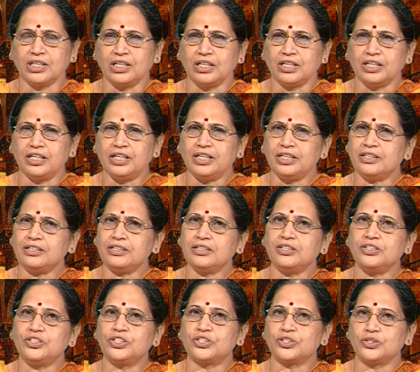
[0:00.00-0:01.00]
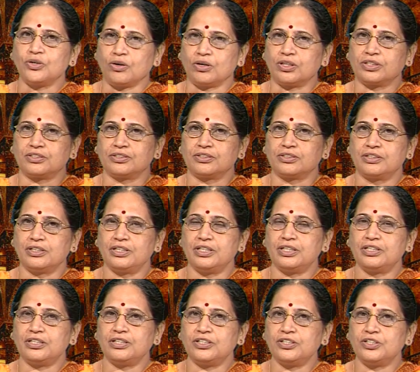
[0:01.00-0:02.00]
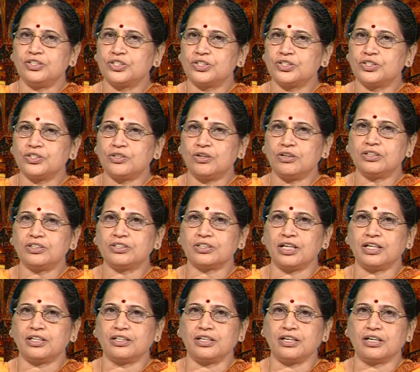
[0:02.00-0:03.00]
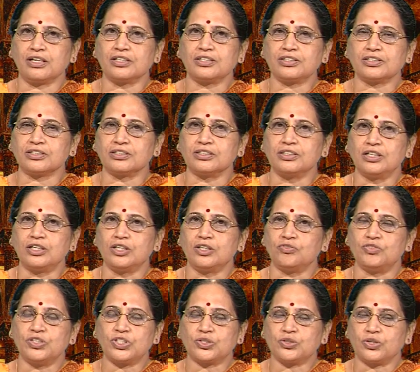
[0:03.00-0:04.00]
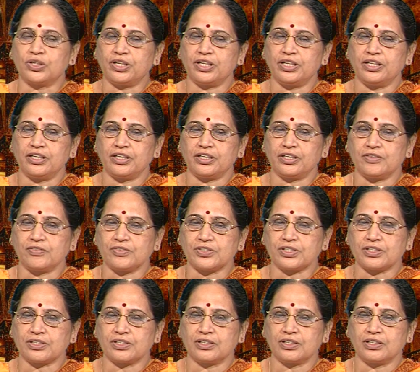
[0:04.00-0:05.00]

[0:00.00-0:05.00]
Lear is shocked. Lear is shocked at the answer which Cordelia gives,